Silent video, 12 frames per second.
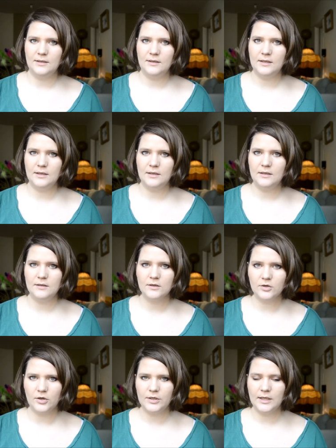the, the
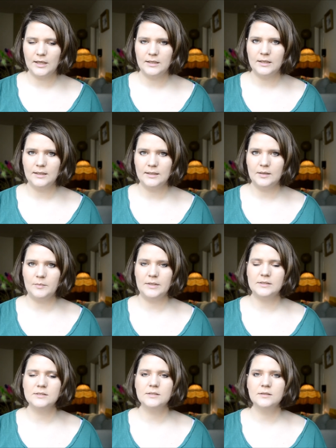cardigan a little
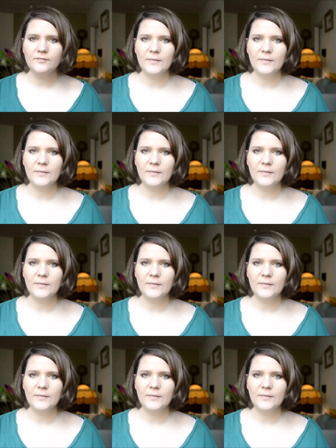bit.